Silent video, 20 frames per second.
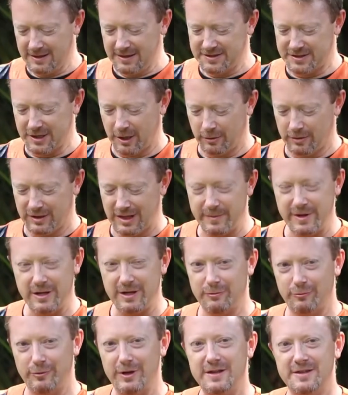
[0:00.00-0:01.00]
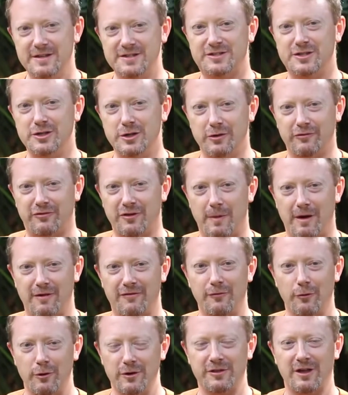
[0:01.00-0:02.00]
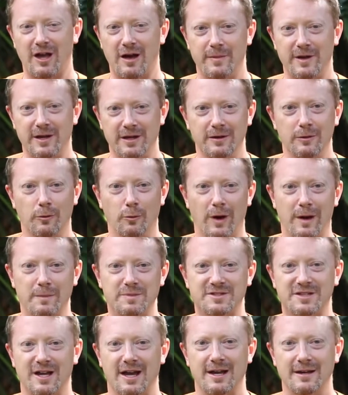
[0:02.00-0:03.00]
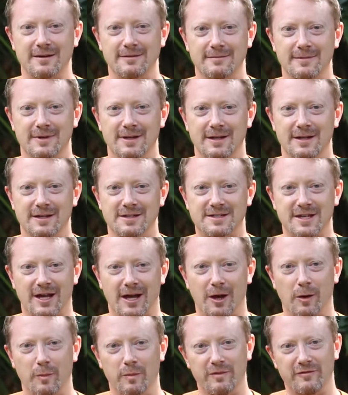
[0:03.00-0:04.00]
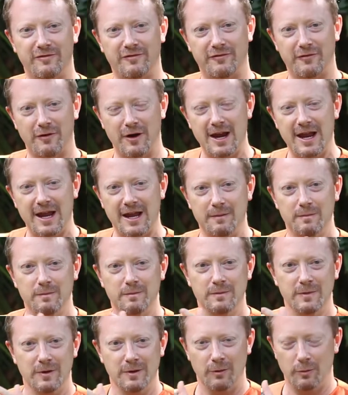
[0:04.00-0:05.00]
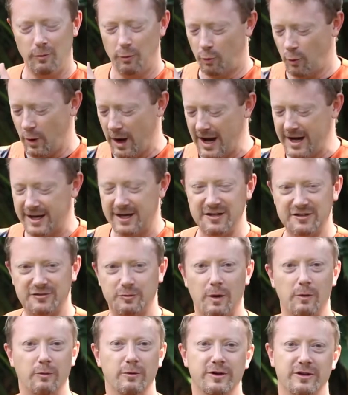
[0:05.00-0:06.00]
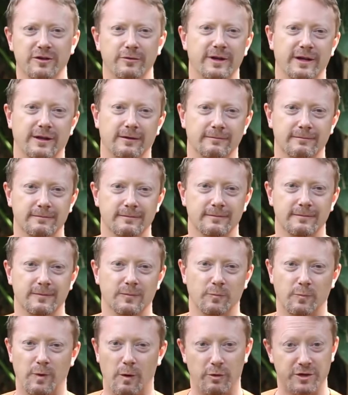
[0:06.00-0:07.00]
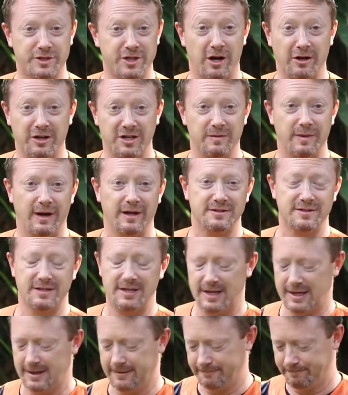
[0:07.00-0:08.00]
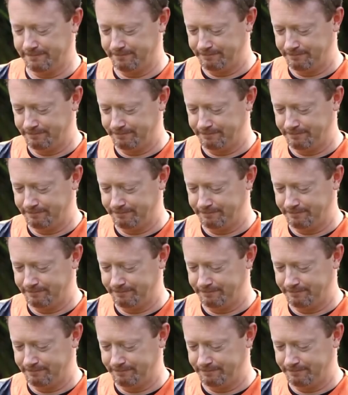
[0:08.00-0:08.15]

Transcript: So let me read this to you from our forthcoming website to help frame why it is what we're doing, what we're talking about today.